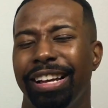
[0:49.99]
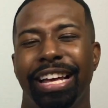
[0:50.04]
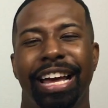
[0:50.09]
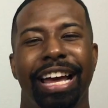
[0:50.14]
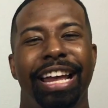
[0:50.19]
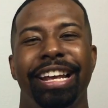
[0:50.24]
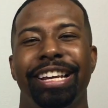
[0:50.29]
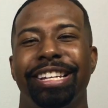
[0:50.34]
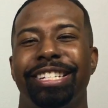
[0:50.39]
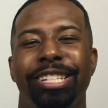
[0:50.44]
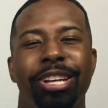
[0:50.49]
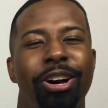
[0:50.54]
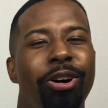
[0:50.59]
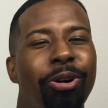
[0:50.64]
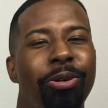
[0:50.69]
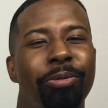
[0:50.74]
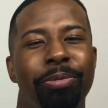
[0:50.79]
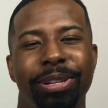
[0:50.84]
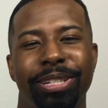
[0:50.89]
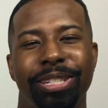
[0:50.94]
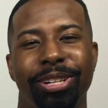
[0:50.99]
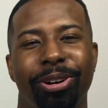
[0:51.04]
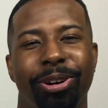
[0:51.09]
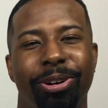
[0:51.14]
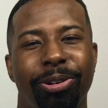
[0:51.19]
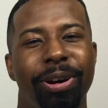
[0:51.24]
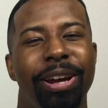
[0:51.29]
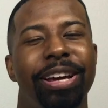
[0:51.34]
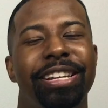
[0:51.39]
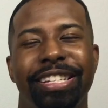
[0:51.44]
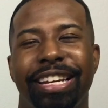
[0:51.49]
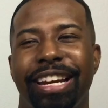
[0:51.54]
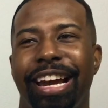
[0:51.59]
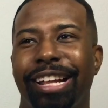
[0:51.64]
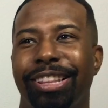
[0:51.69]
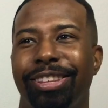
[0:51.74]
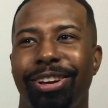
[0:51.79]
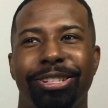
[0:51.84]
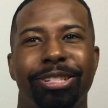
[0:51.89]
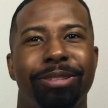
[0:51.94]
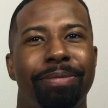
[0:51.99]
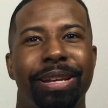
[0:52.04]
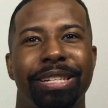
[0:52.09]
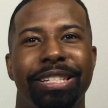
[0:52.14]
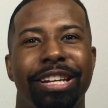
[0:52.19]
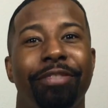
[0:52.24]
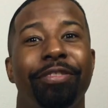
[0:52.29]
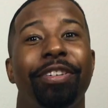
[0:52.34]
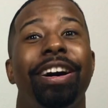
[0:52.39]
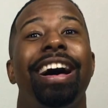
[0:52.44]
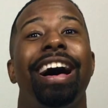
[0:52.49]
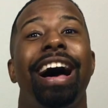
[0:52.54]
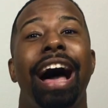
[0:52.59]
and his tone was so crazy, and I thought to myself,